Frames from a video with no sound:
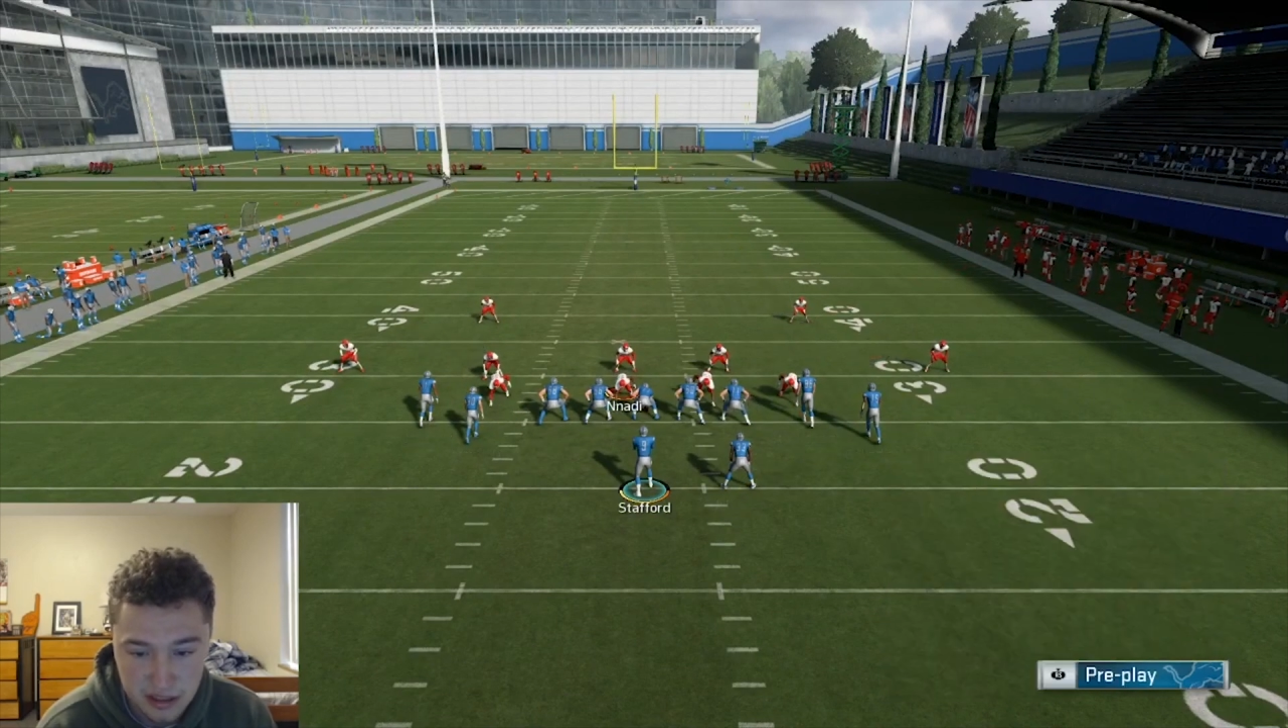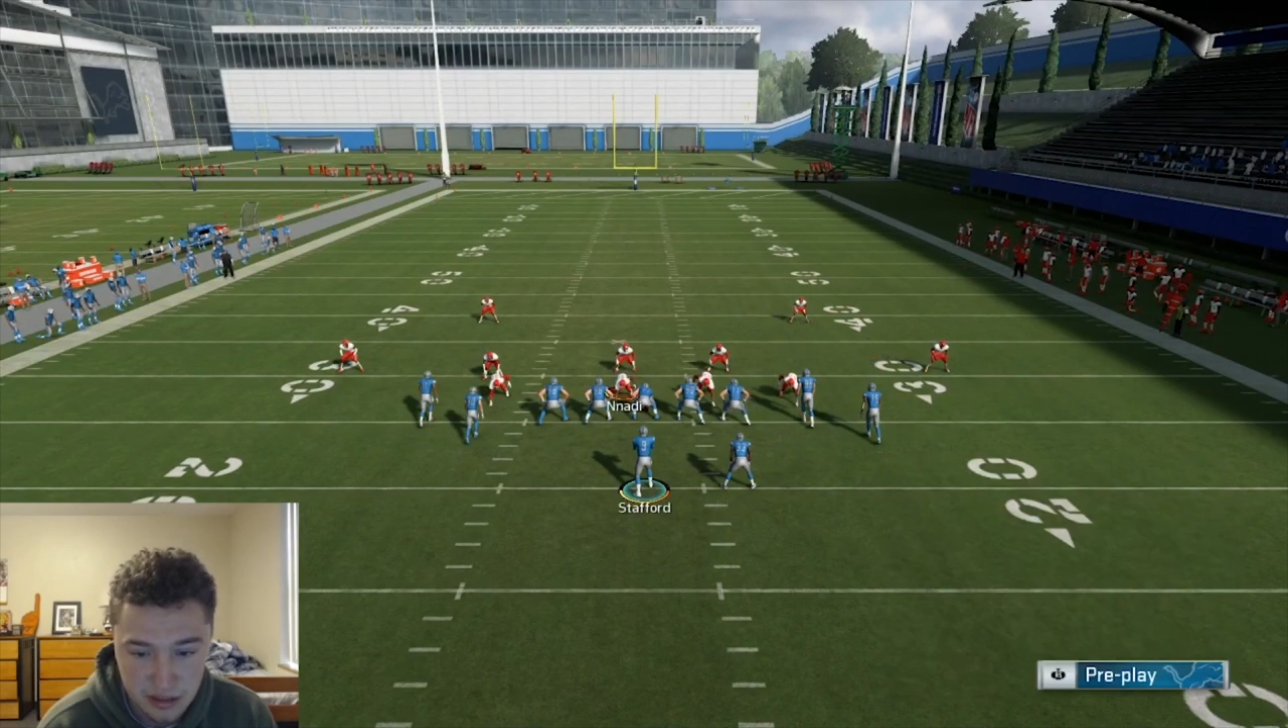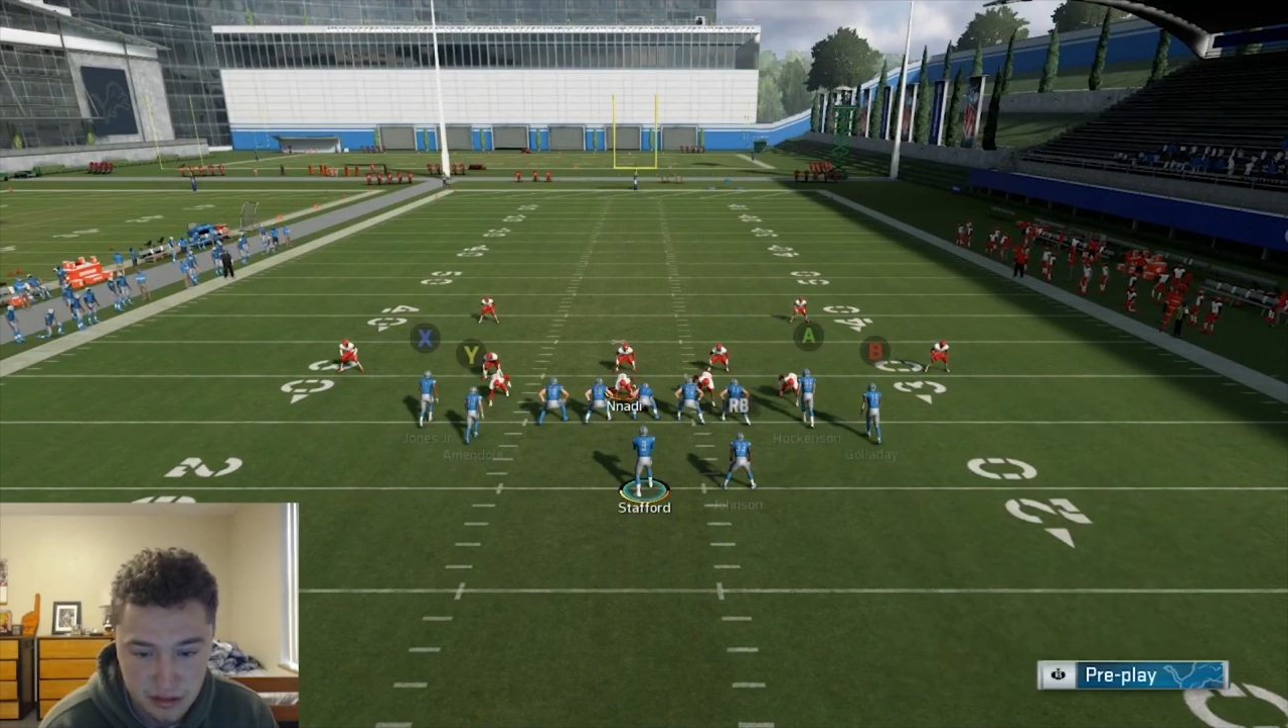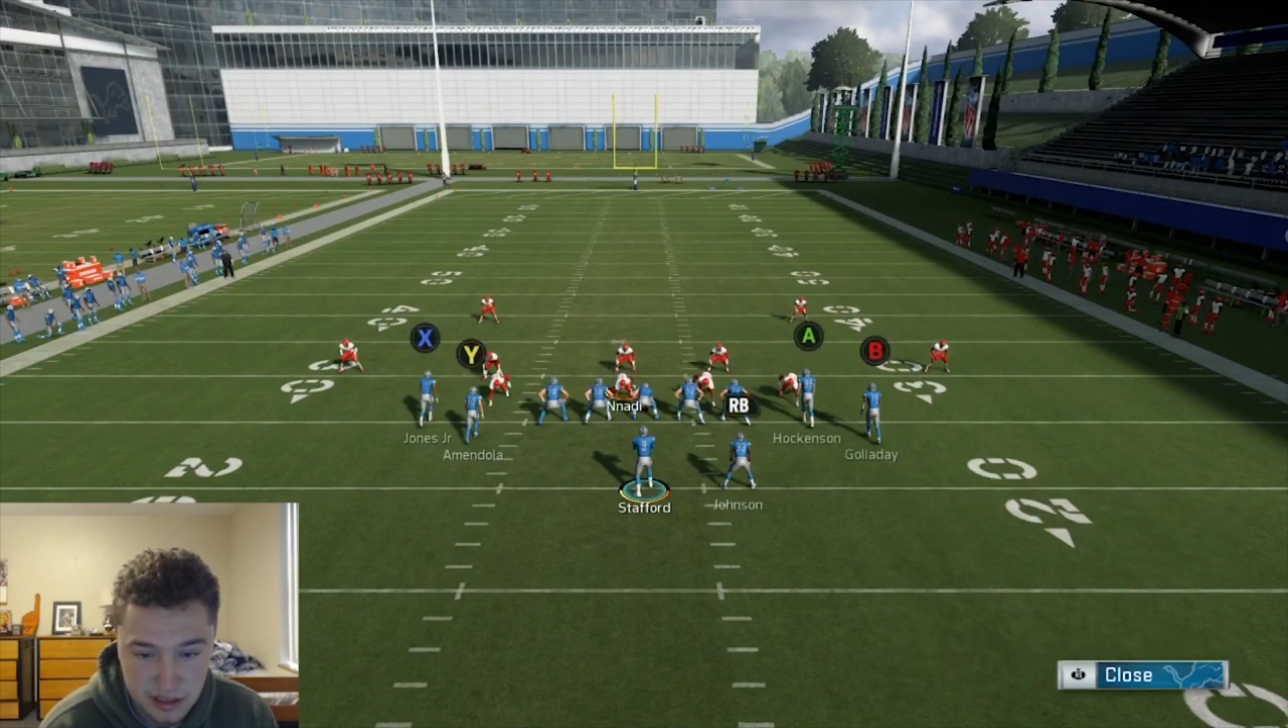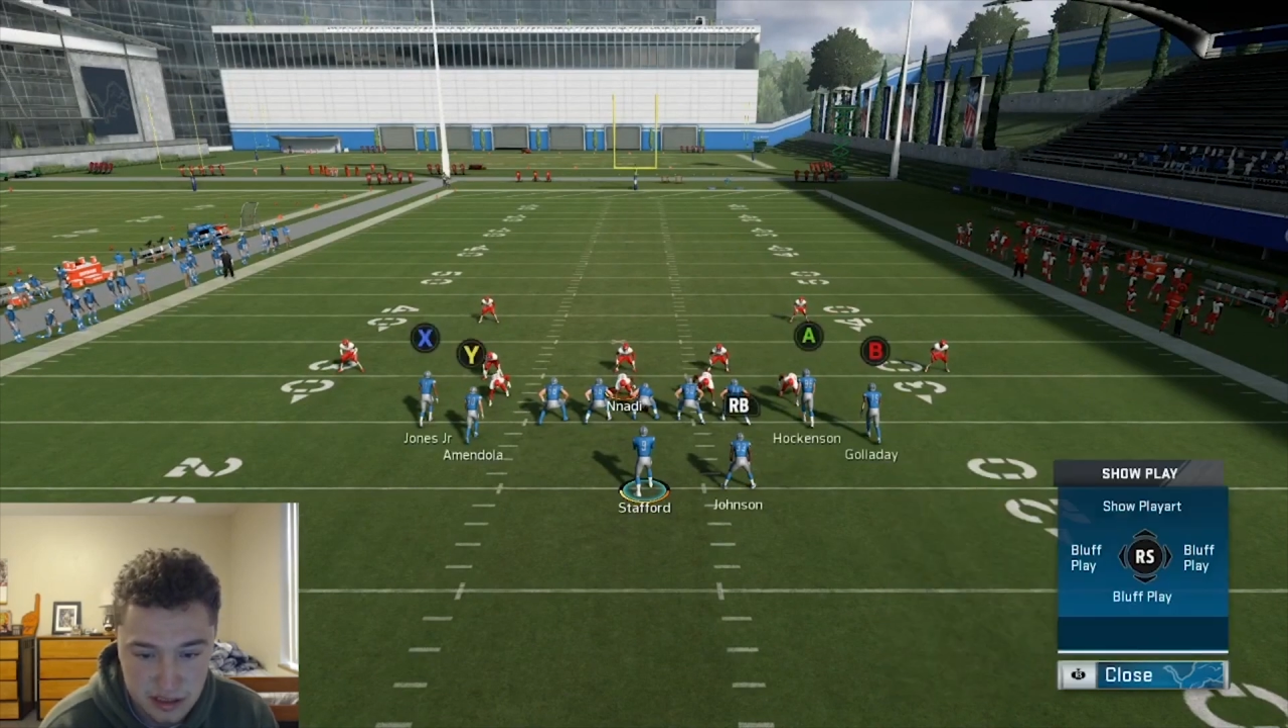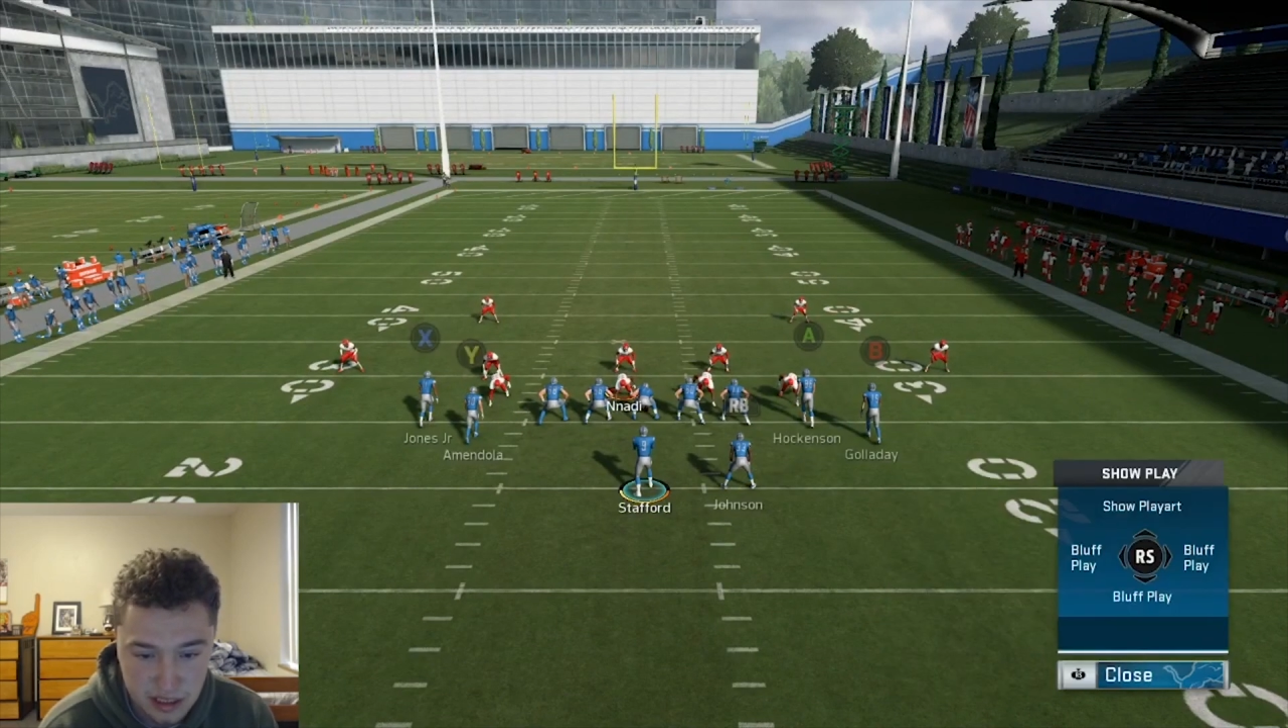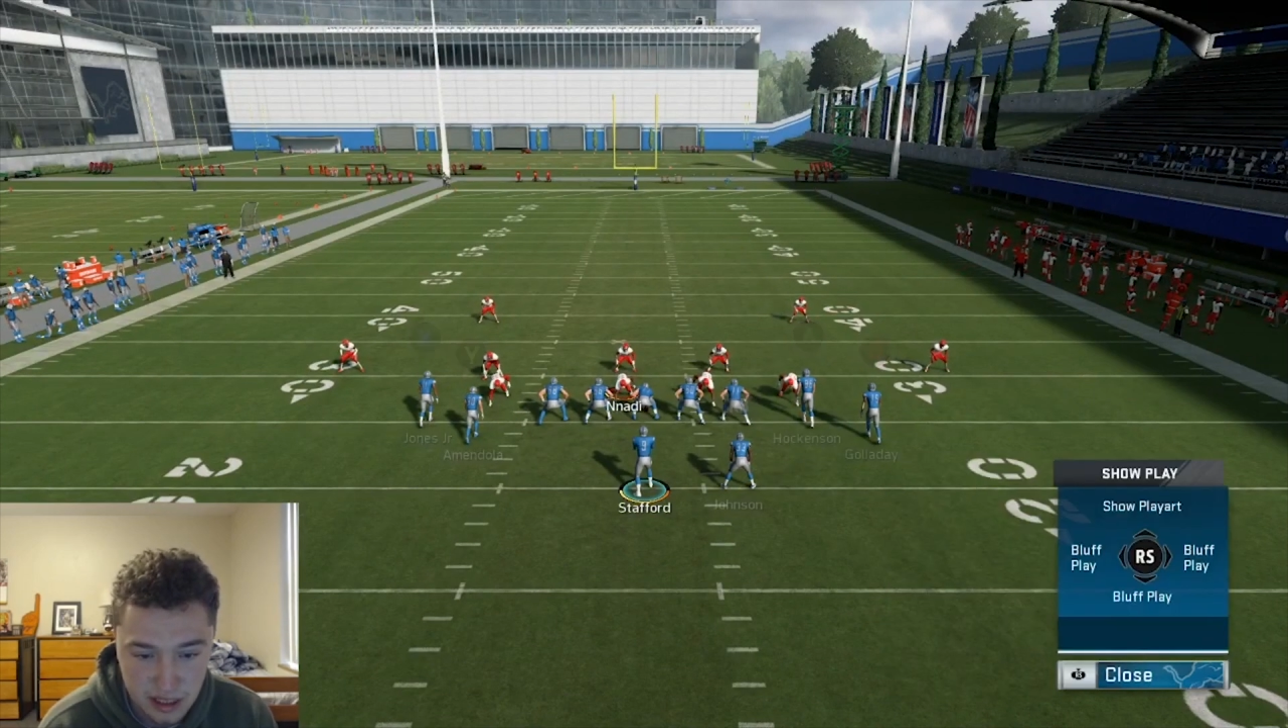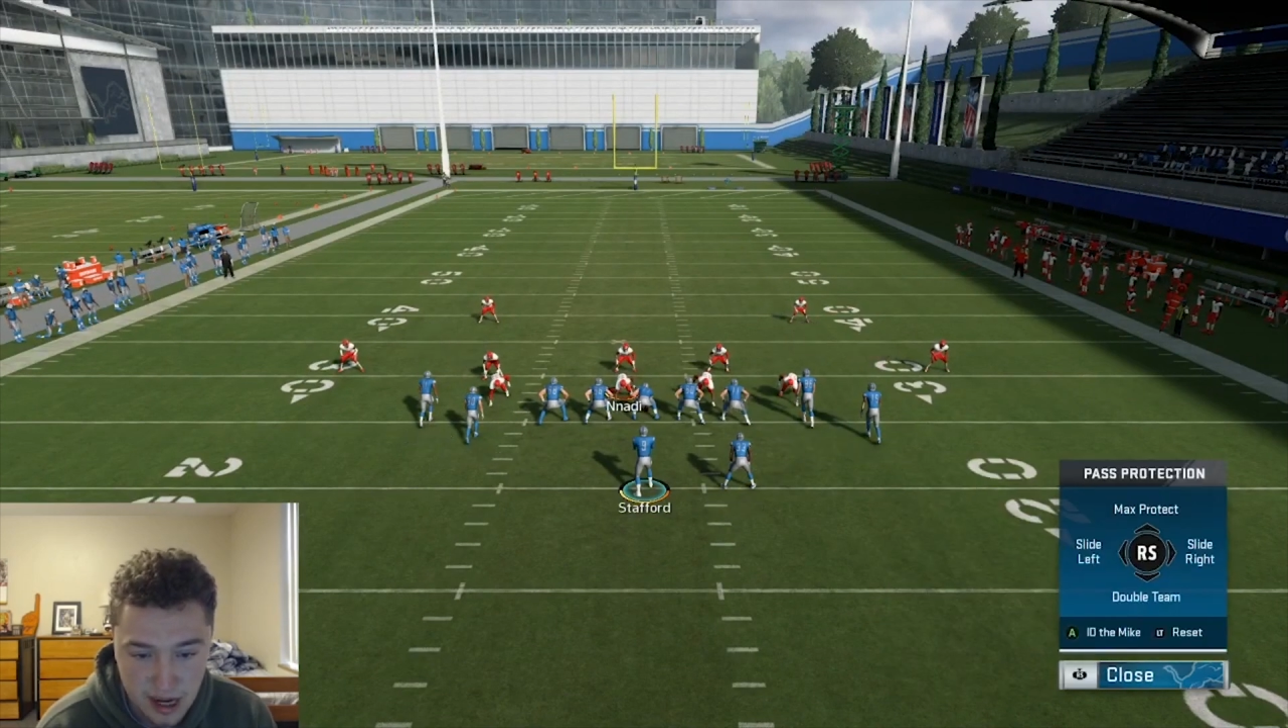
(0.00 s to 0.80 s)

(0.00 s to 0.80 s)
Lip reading: to do is to the